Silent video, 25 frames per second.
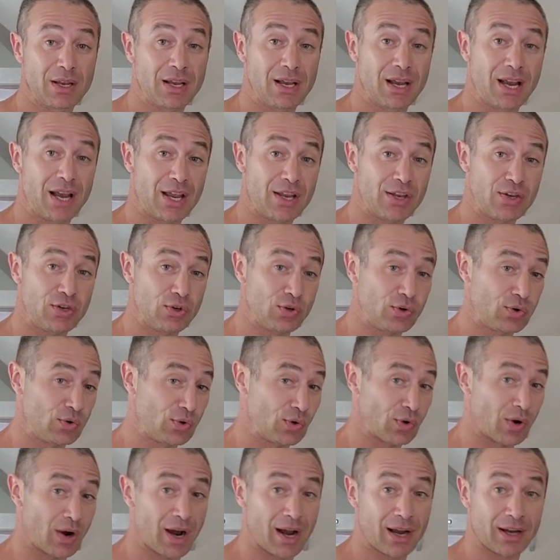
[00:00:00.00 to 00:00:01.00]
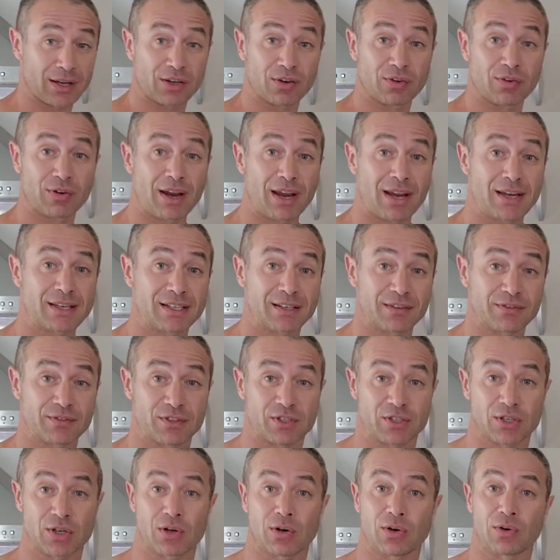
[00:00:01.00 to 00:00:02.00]
and you are a creative
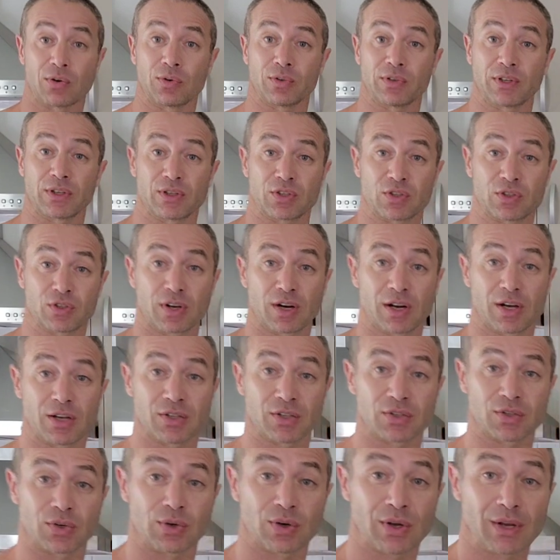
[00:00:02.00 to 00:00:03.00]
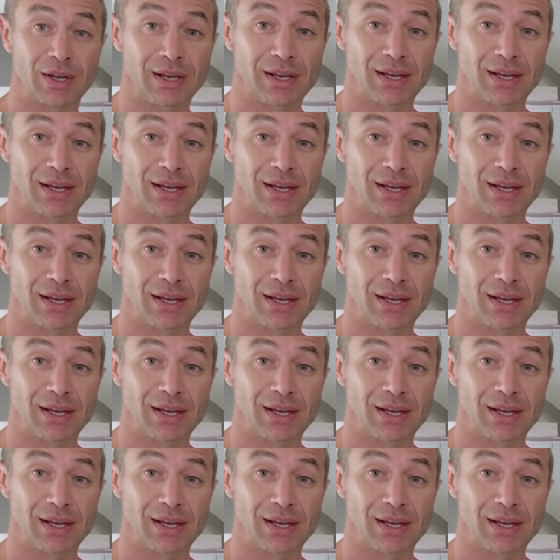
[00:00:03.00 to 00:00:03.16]
soul that trying to